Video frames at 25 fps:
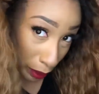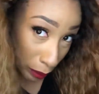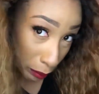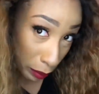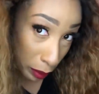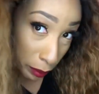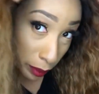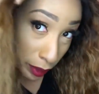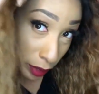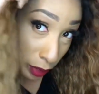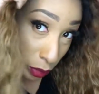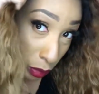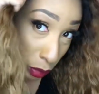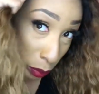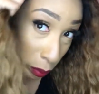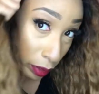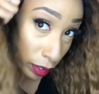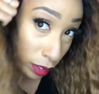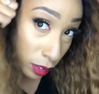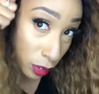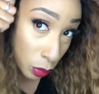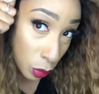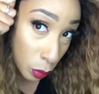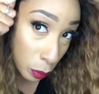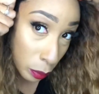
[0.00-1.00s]
might be bothering me
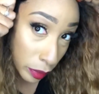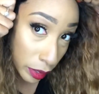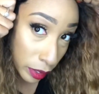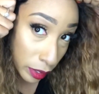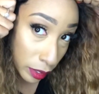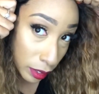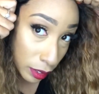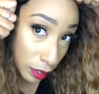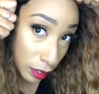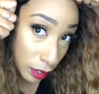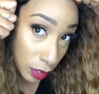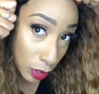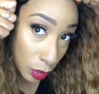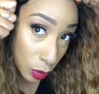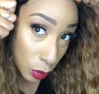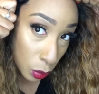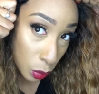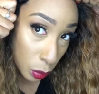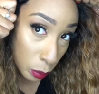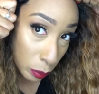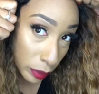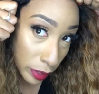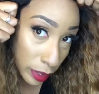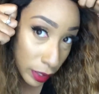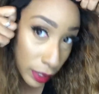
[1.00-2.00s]
a little bit.
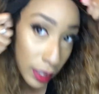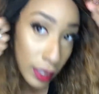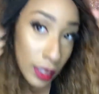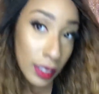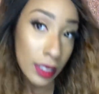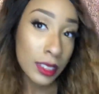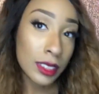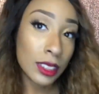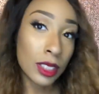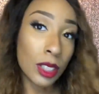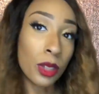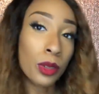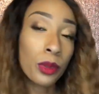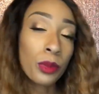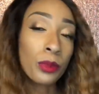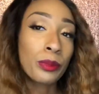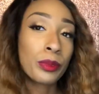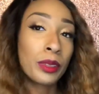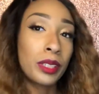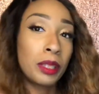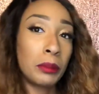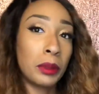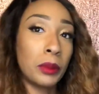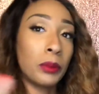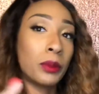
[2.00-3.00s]
So
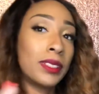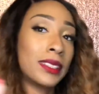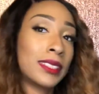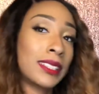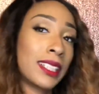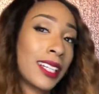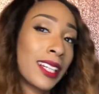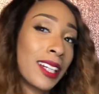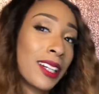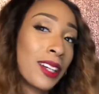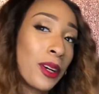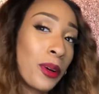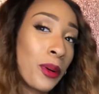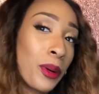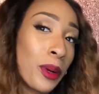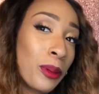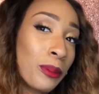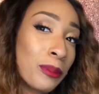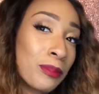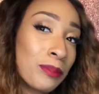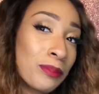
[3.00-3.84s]
give me 1 second, hold on.